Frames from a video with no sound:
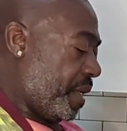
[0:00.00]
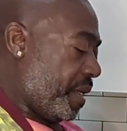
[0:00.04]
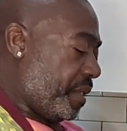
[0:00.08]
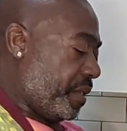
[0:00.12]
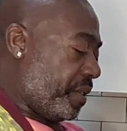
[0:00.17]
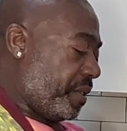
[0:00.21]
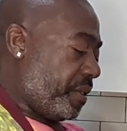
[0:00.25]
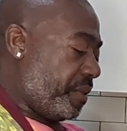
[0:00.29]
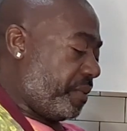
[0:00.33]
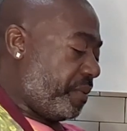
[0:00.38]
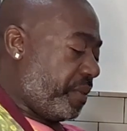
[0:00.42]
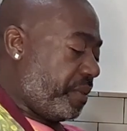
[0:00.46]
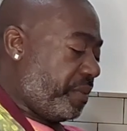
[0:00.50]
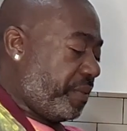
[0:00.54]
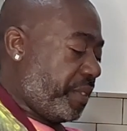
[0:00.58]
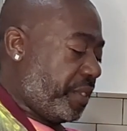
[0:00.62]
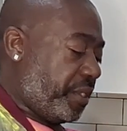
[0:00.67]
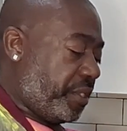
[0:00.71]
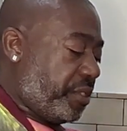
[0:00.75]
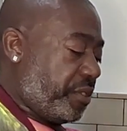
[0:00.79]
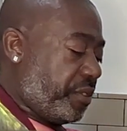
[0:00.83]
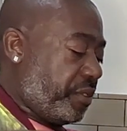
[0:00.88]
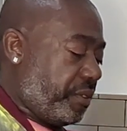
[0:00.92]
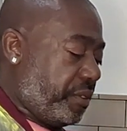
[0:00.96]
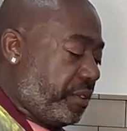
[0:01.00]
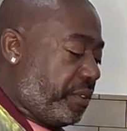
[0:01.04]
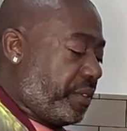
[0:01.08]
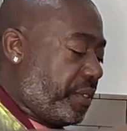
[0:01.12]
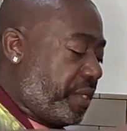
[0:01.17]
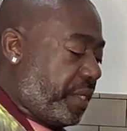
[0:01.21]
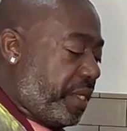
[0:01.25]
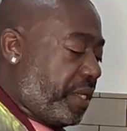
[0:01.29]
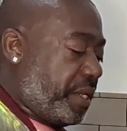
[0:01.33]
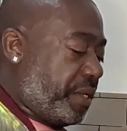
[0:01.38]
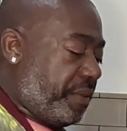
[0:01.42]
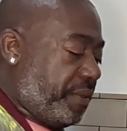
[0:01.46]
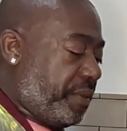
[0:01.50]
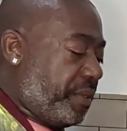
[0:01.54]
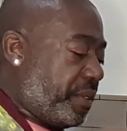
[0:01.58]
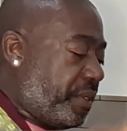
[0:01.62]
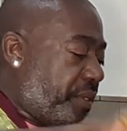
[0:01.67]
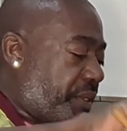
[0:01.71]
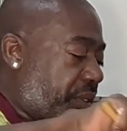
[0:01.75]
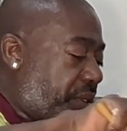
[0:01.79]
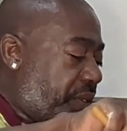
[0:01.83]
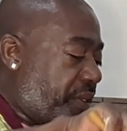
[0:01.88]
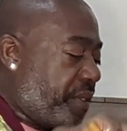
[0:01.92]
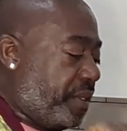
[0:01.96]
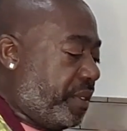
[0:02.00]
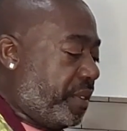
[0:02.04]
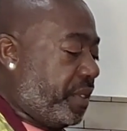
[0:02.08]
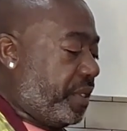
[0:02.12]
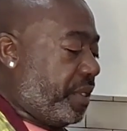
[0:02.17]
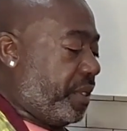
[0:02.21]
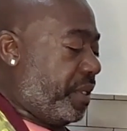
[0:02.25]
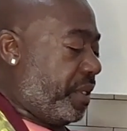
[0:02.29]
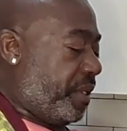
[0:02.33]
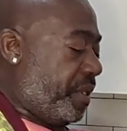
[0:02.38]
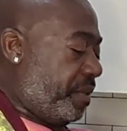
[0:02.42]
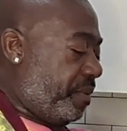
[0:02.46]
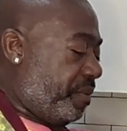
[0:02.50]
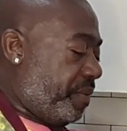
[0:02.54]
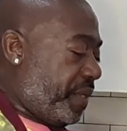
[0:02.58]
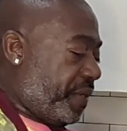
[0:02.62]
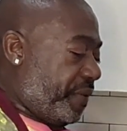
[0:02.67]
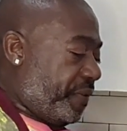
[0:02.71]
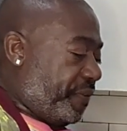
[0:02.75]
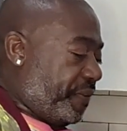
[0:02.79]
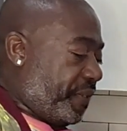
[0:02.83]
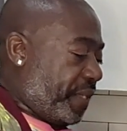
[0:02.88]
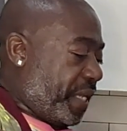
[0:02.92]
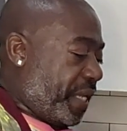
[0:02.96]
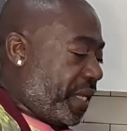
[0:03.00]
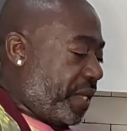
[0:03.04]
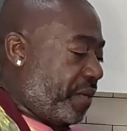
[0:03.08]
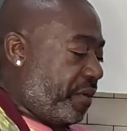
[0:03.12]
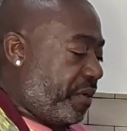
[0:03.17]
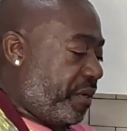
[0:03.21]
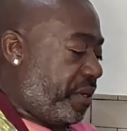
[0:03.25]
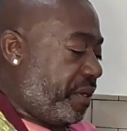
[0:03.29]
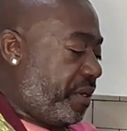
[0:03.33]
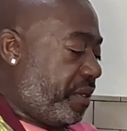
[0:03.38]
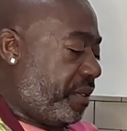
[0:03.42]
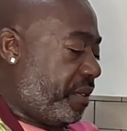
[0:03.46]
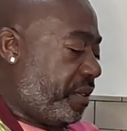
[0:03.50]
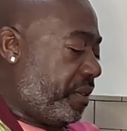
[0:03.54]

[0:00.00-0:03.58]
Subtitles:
just want to make sure that my flour,